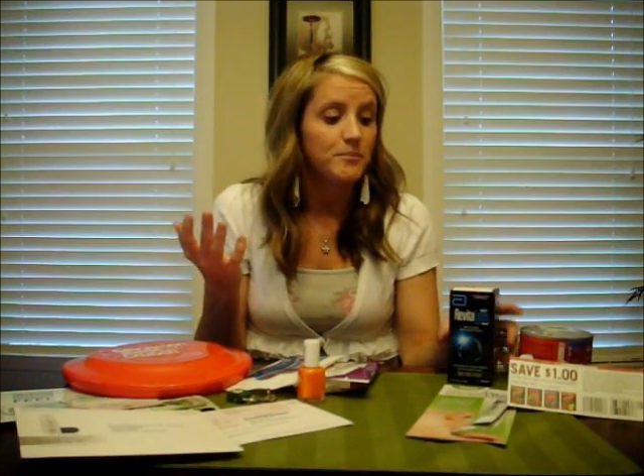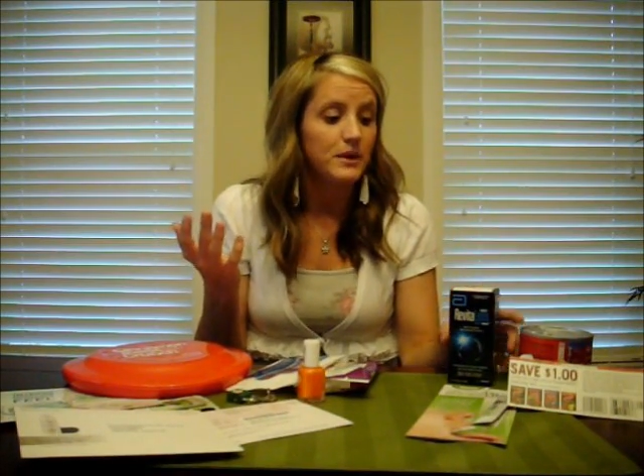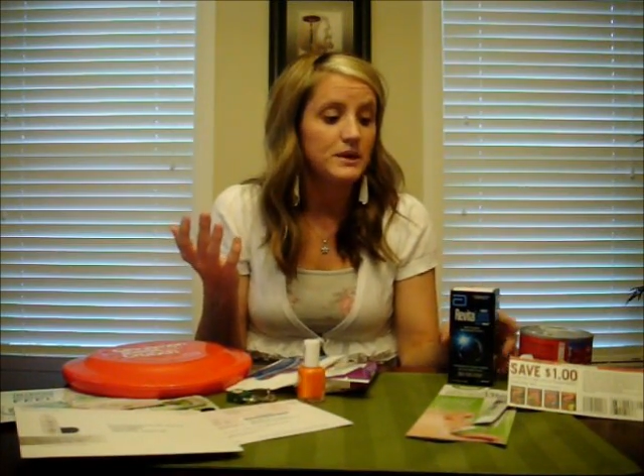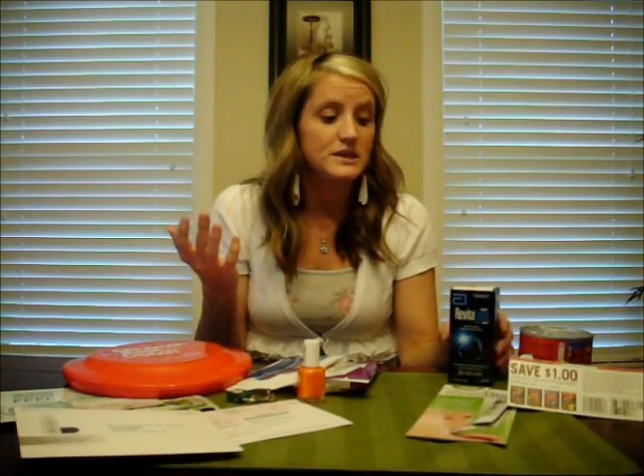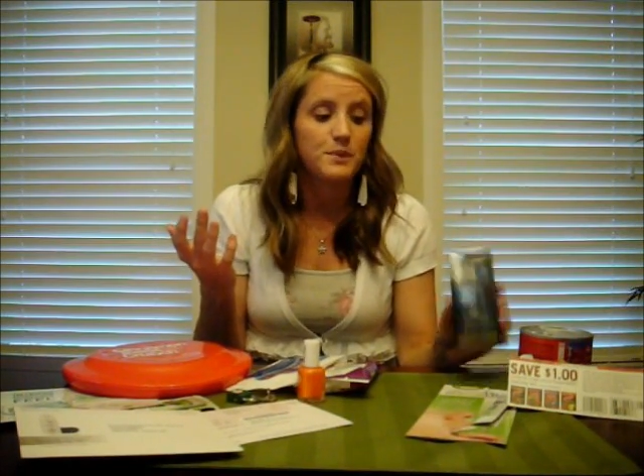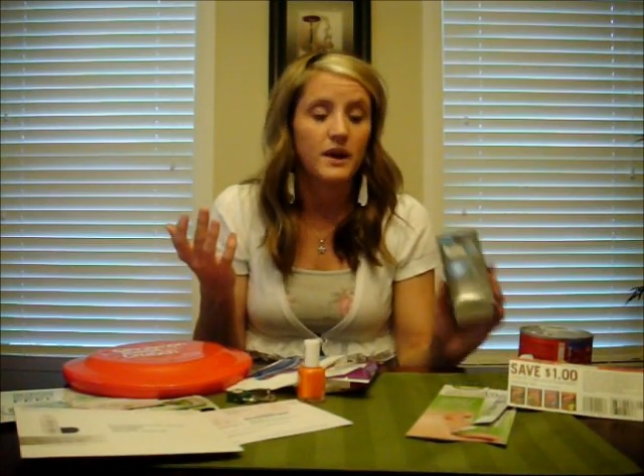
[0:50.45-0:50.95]
So
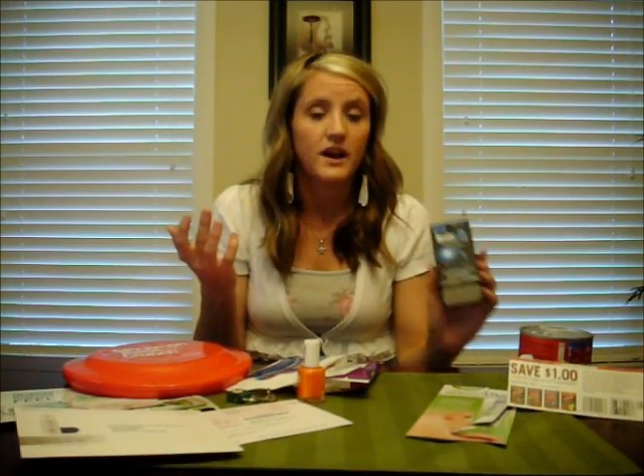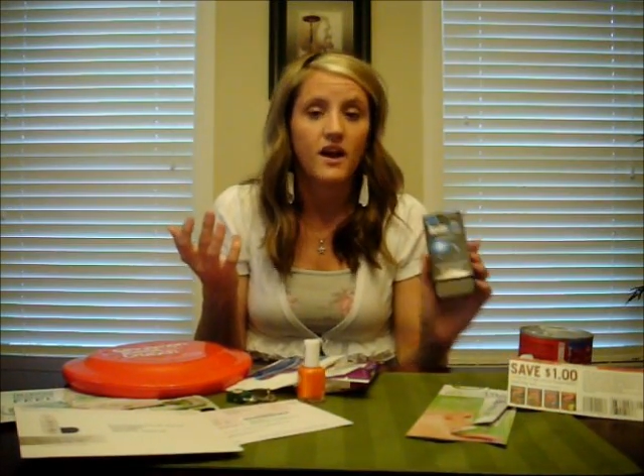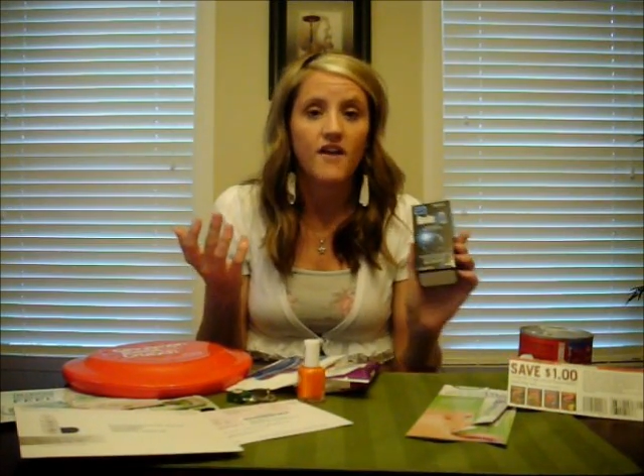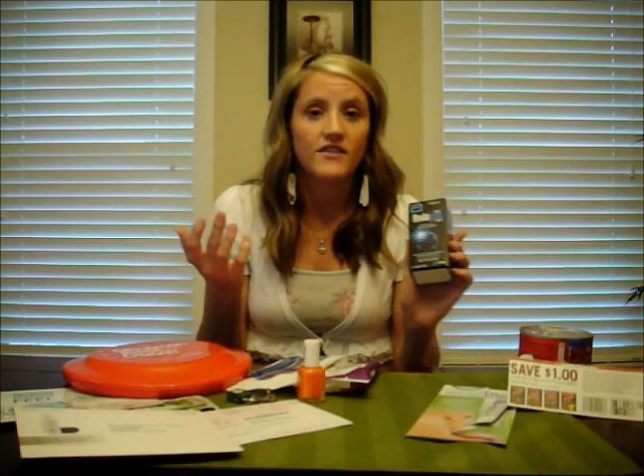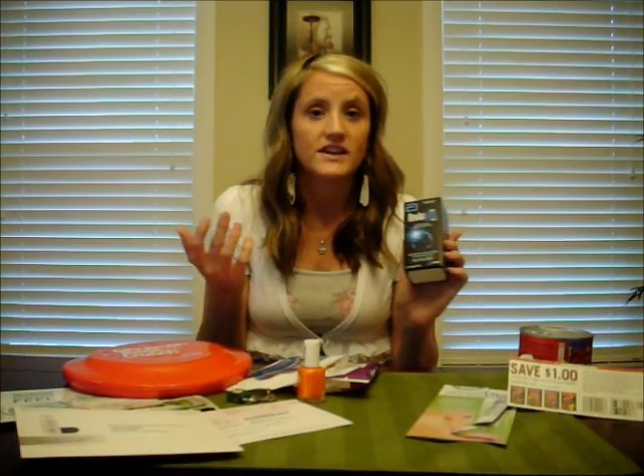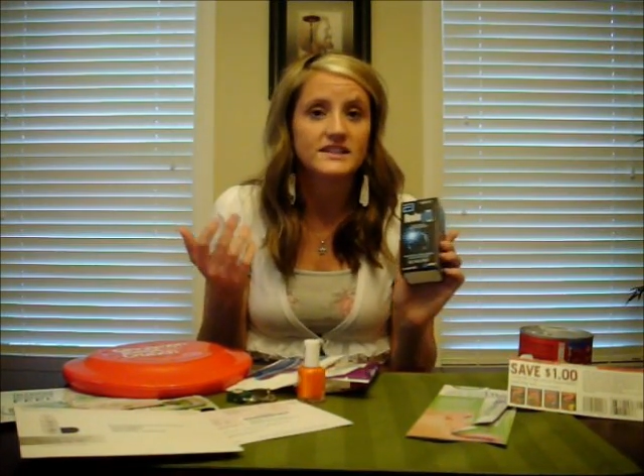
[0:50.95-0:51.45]
you just print it
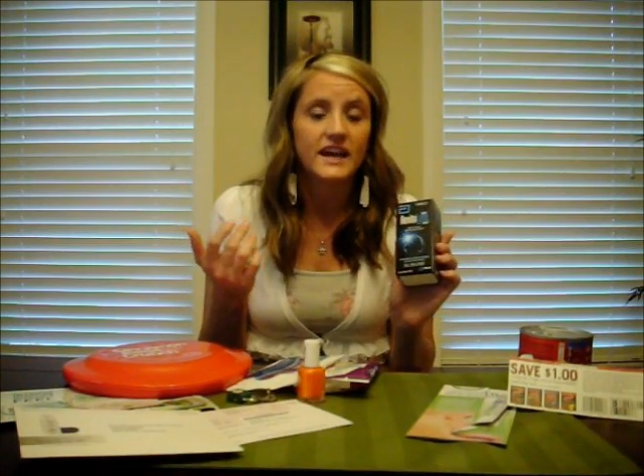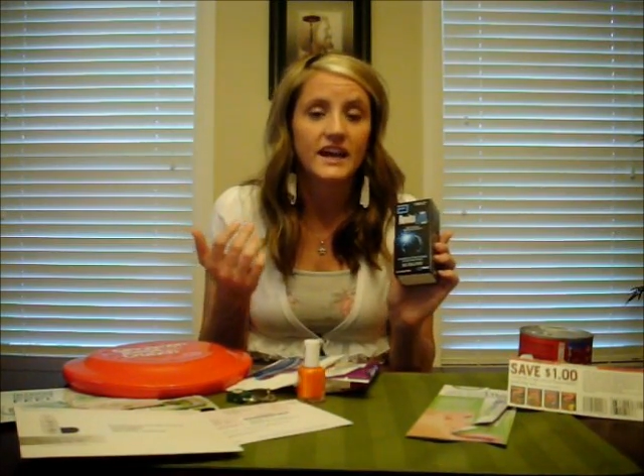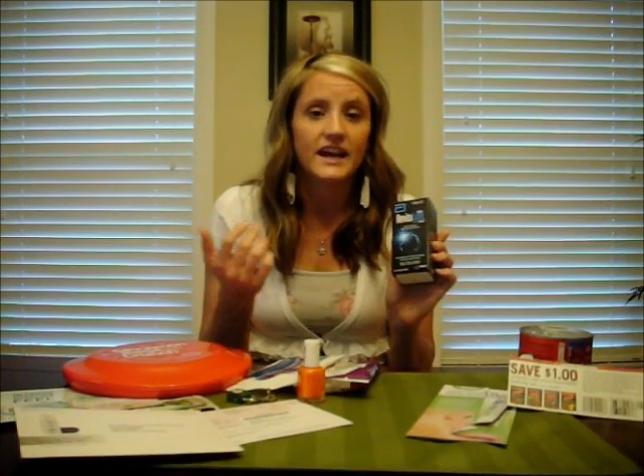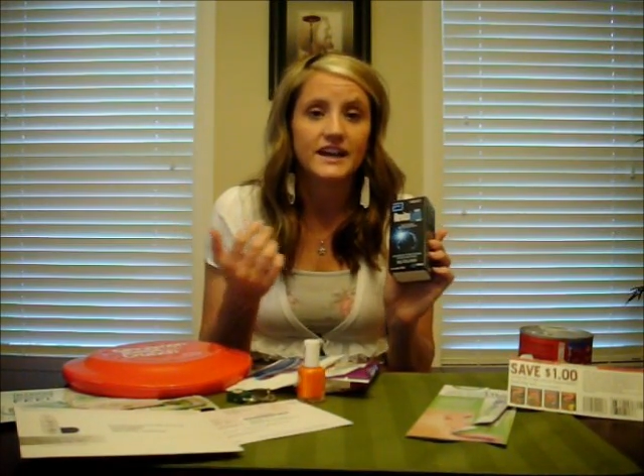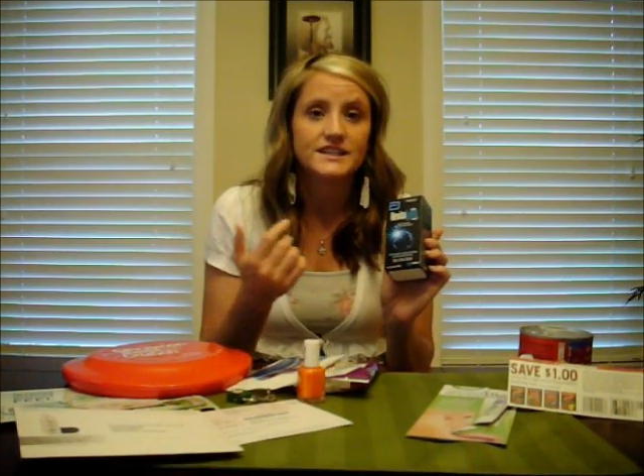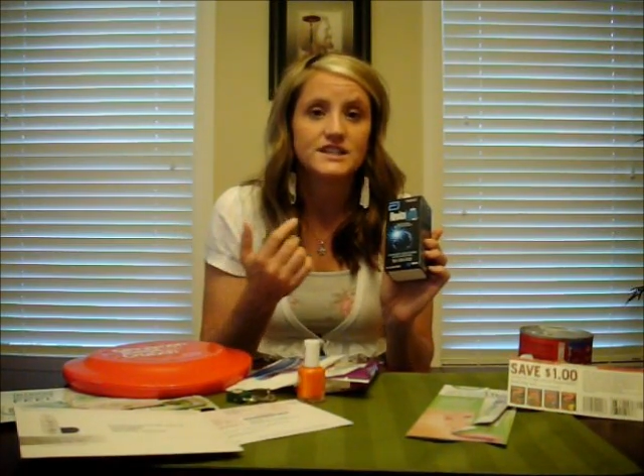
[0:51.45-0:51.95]
off and take
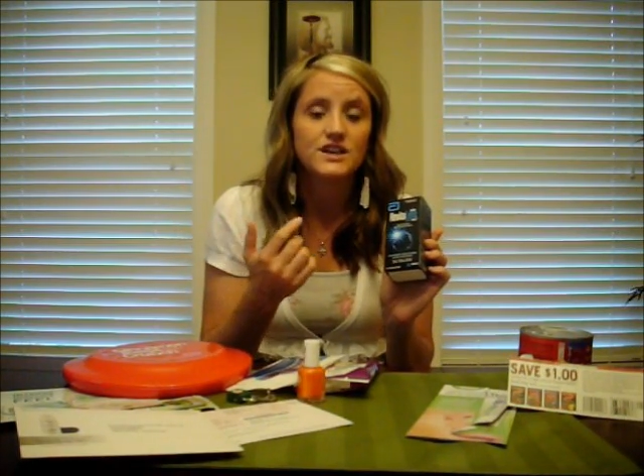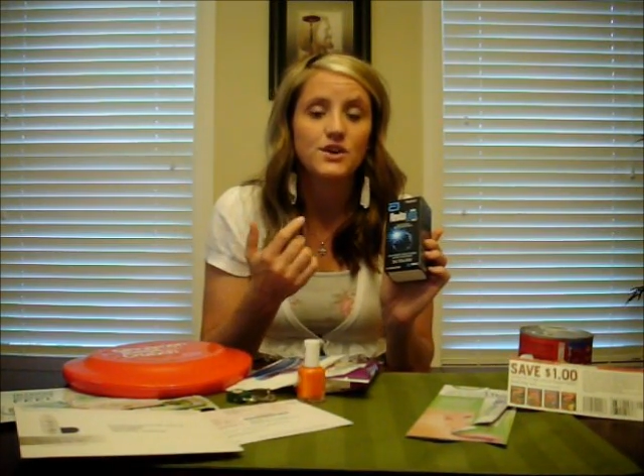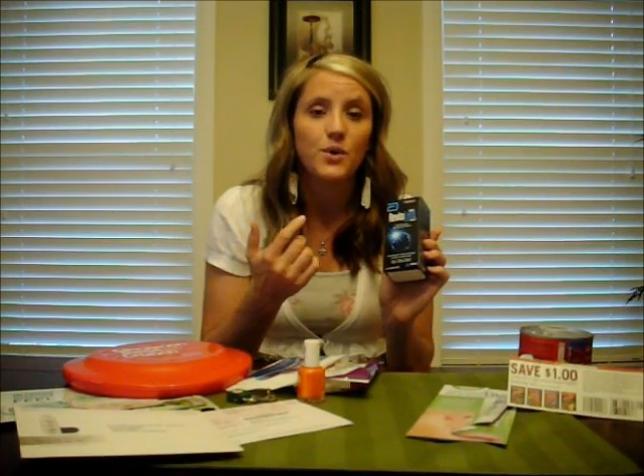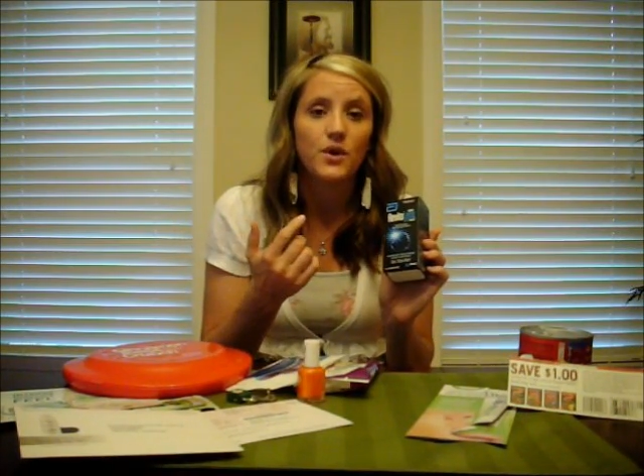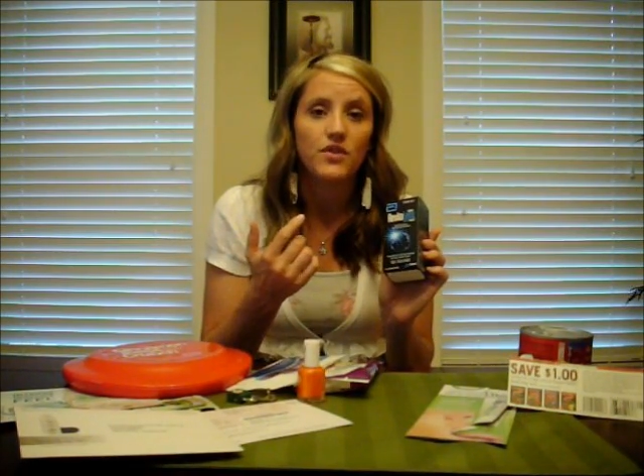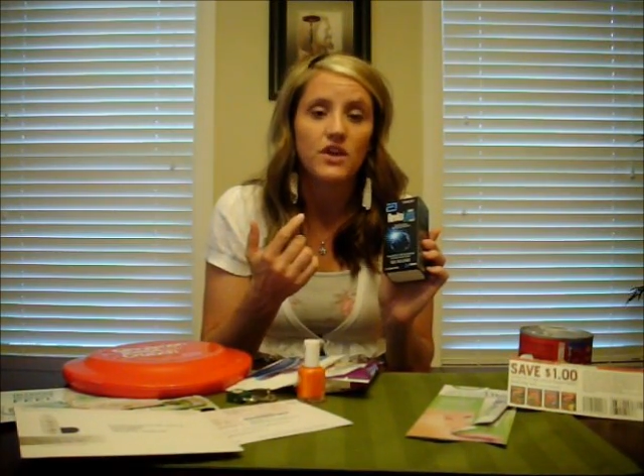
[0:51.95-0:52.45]
it
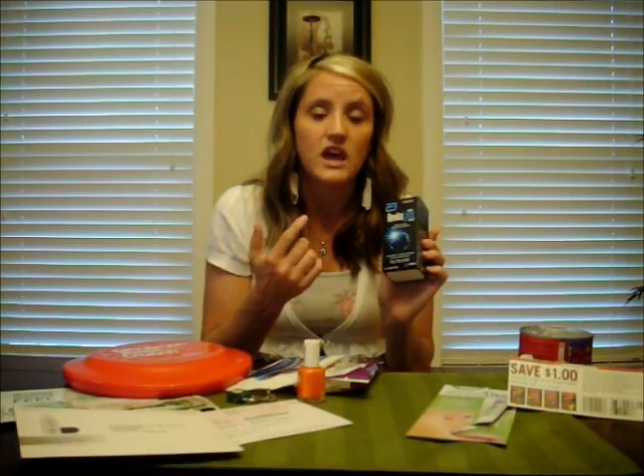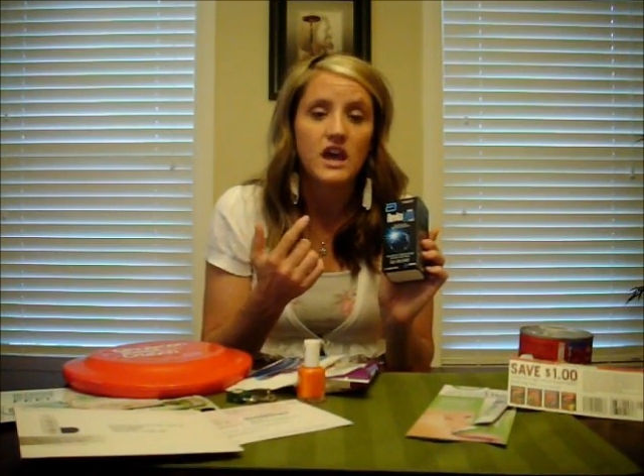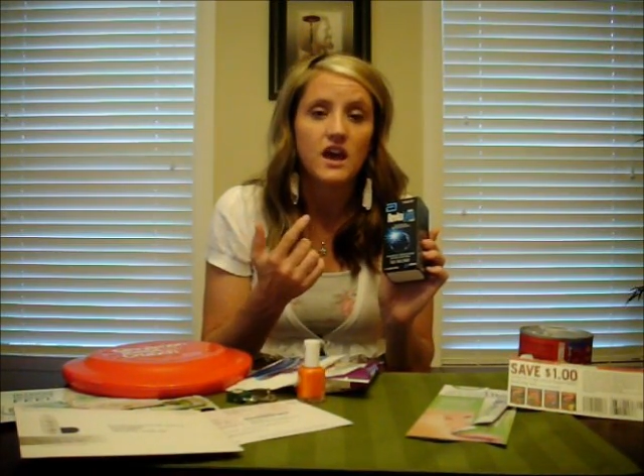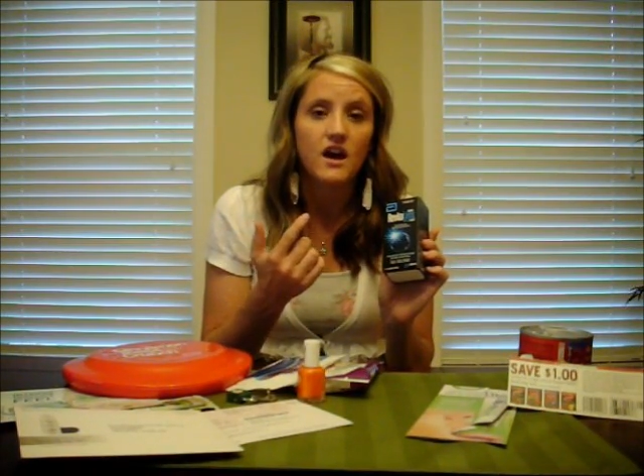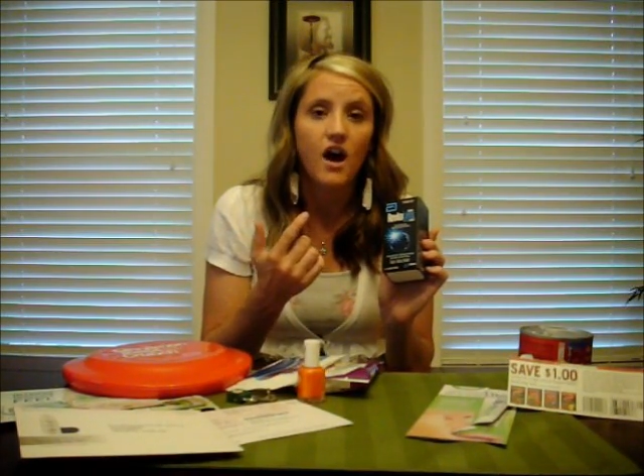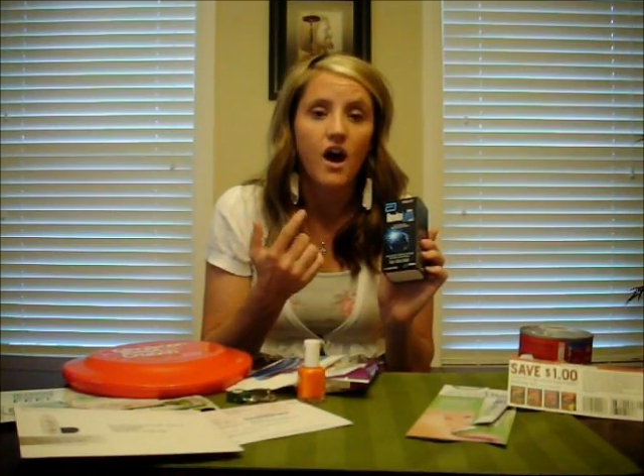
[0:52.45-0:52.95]
into
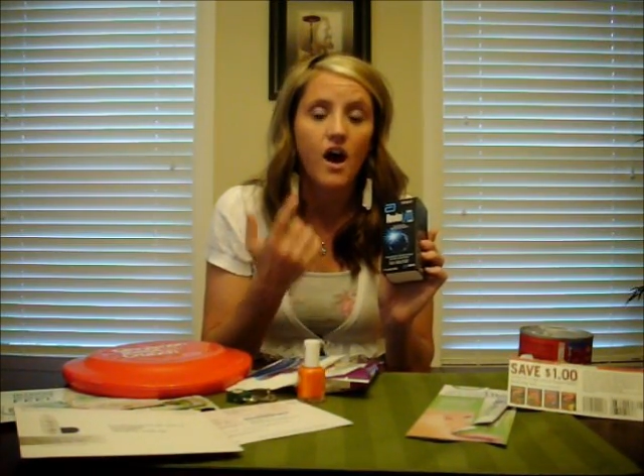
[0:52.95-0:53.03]
the